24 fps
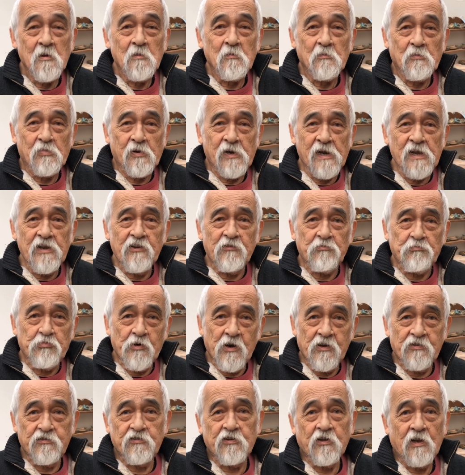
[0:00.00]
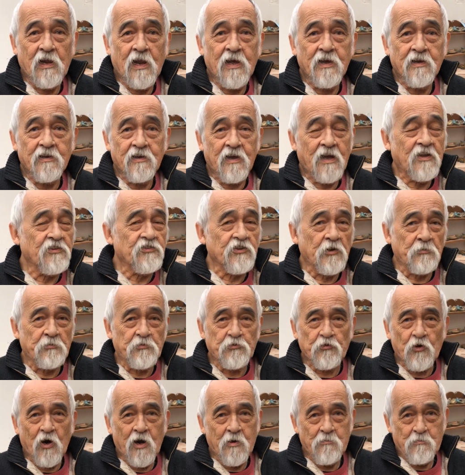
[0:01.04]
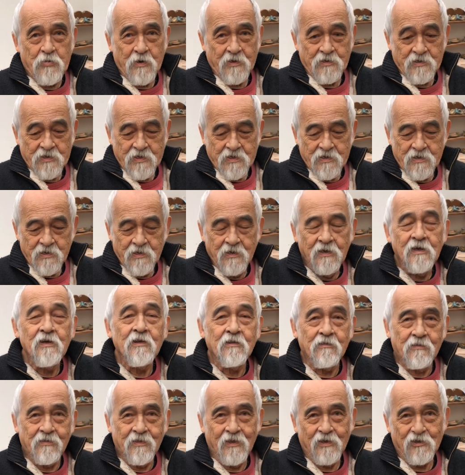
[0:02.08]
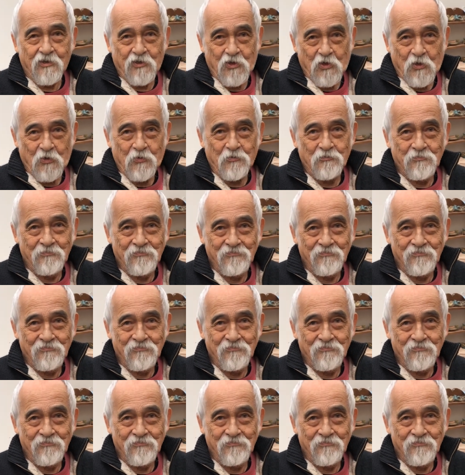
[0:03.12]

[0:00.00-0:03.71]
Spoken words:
please press the like and subscribe button. Thank you.